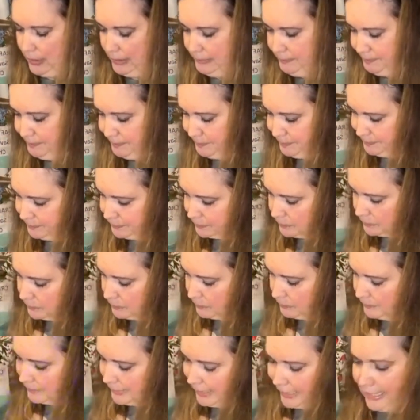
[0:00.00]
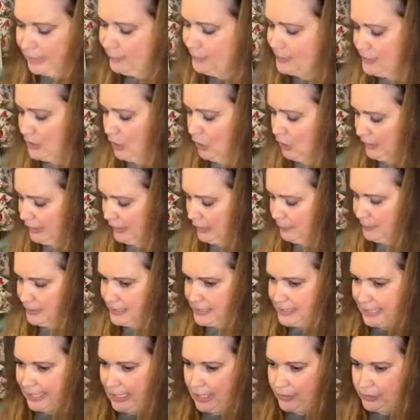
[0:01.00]
Okay, how it's all
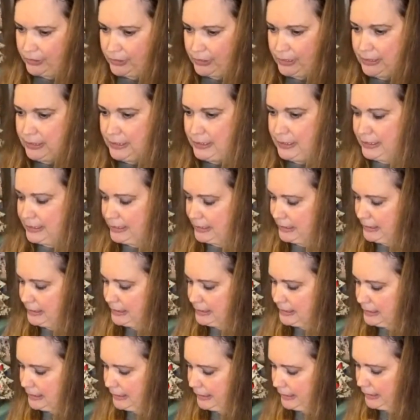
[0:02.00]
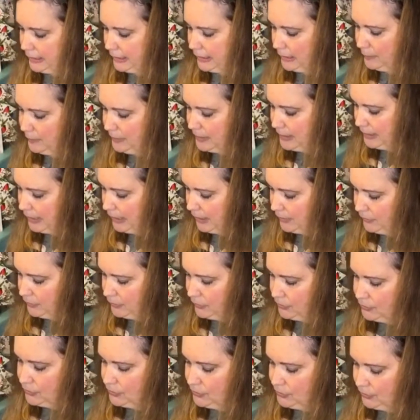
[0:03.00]
coming together. It's like coming
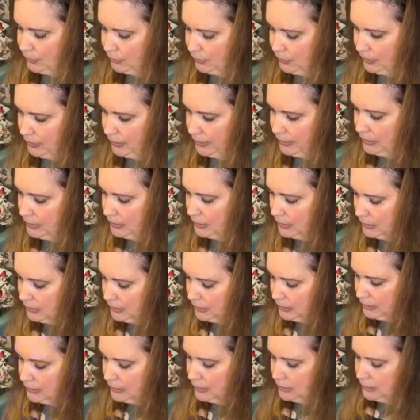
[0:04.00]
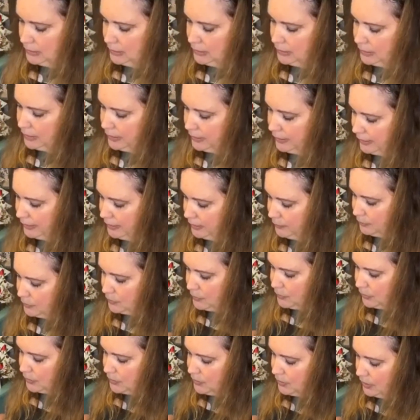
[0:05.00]
together so good. All right,
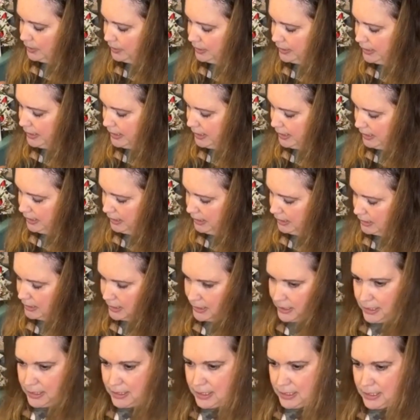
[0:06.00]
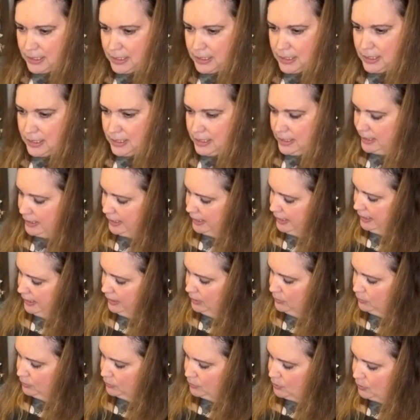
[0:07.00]
we'll do our donkey,
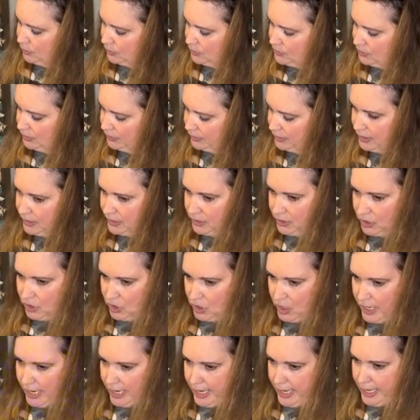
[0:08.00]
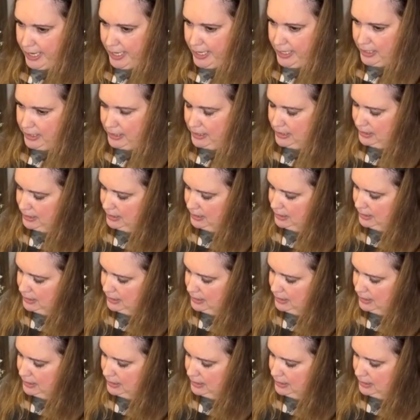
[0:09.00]
and we'll do our donkey in gray.